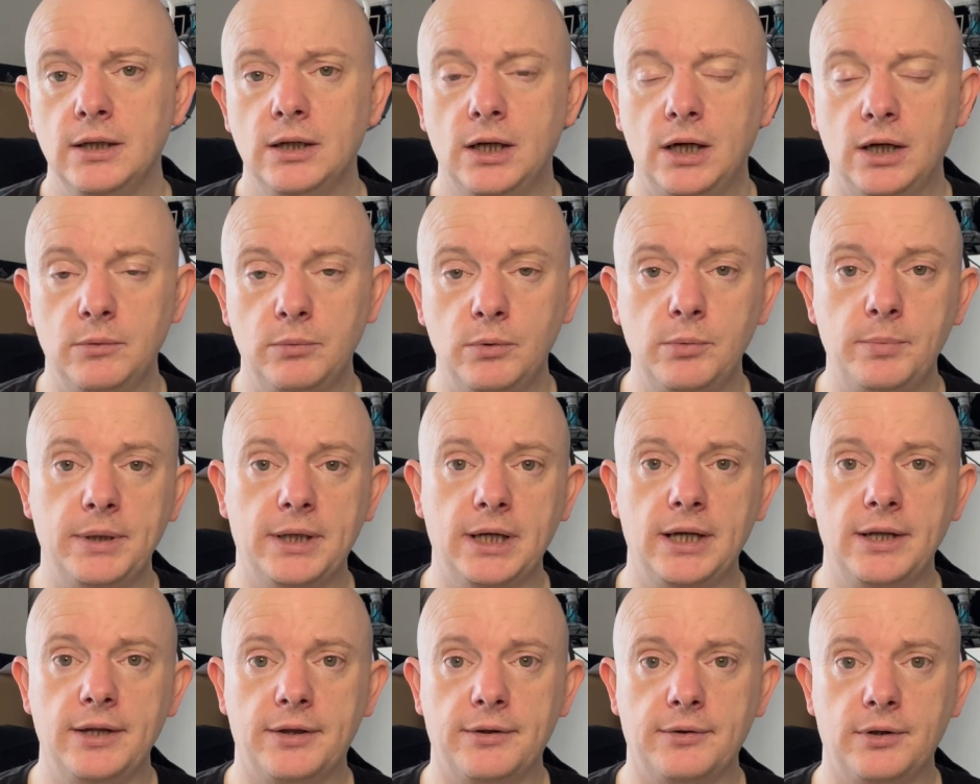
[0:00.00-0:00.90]
I will be
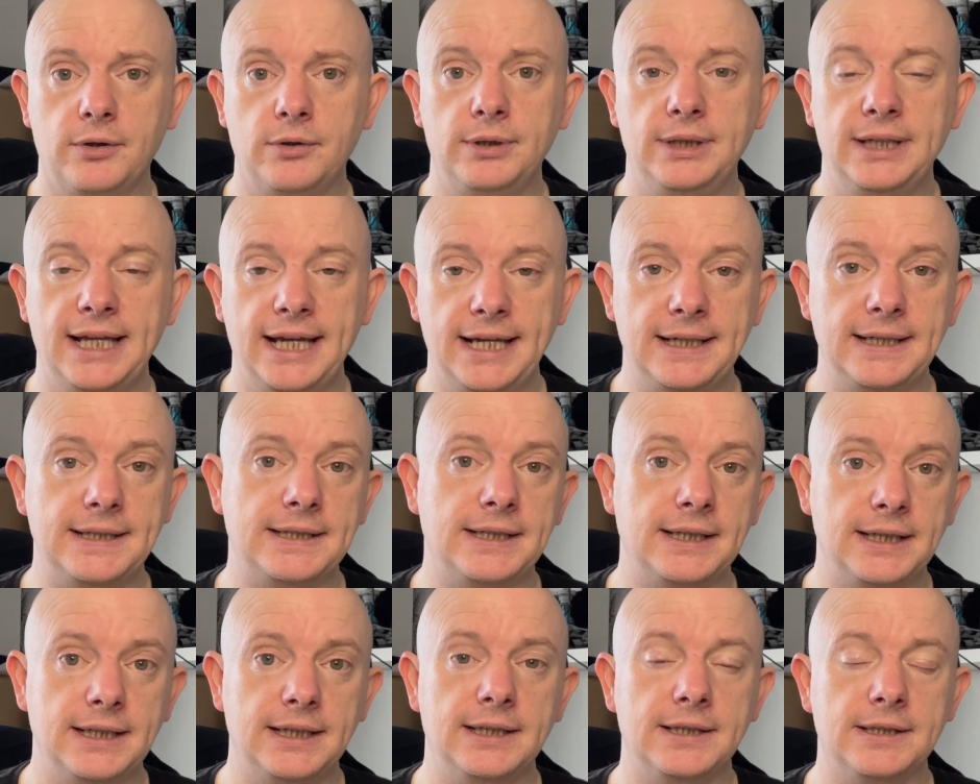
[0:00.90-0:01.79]
going through and
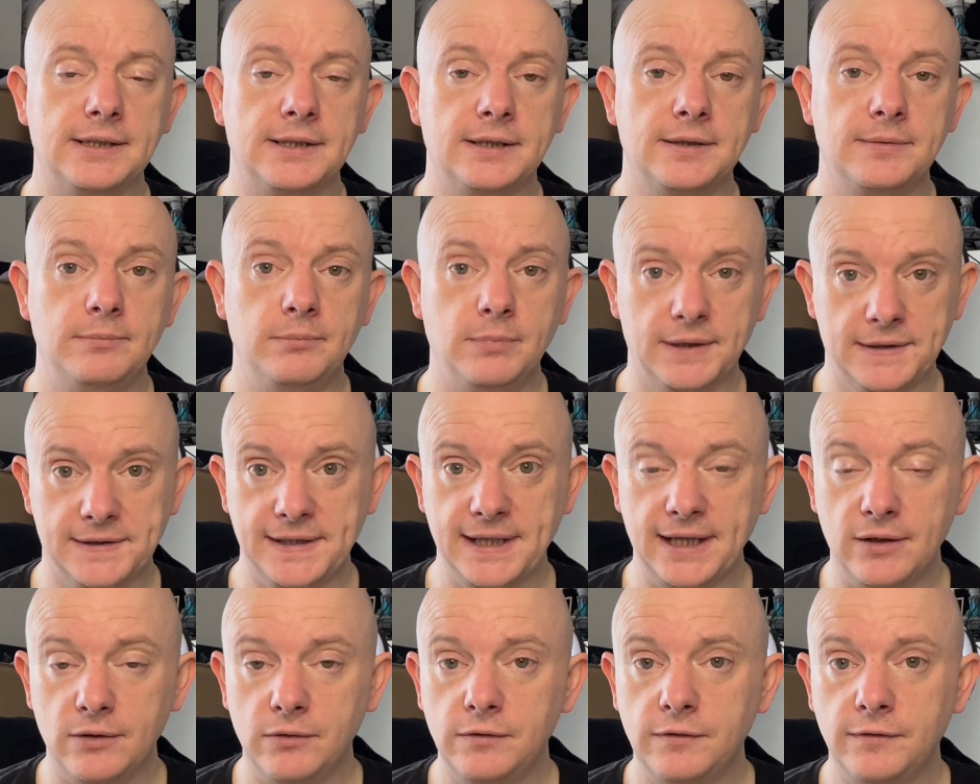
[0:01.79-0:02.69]
editing it
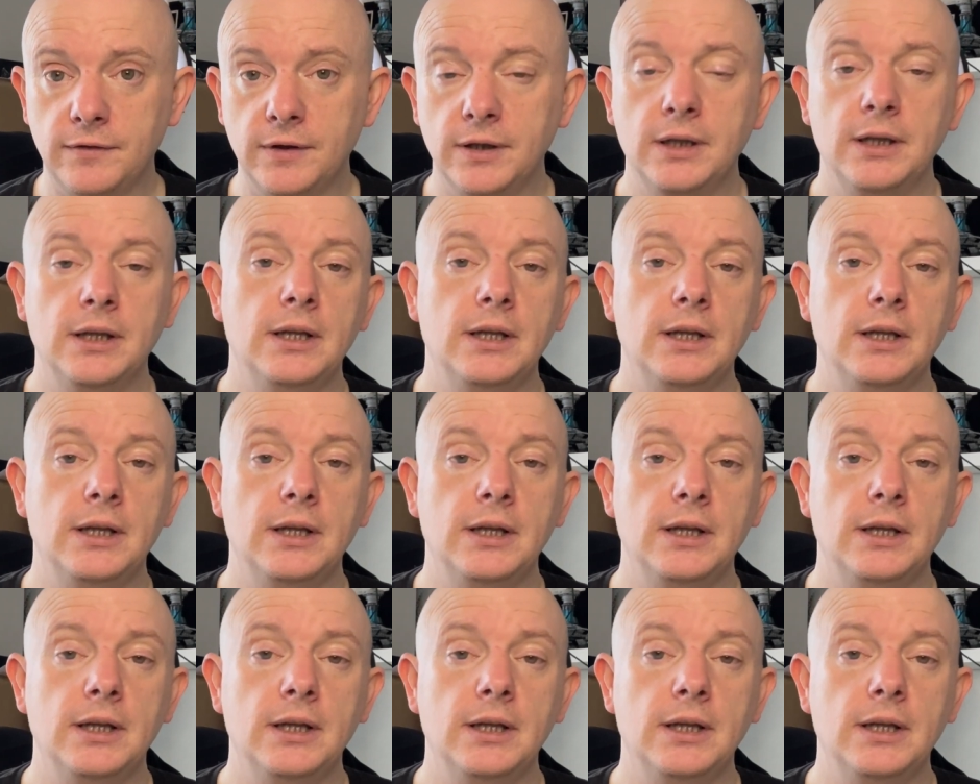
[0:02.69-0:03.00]
myself.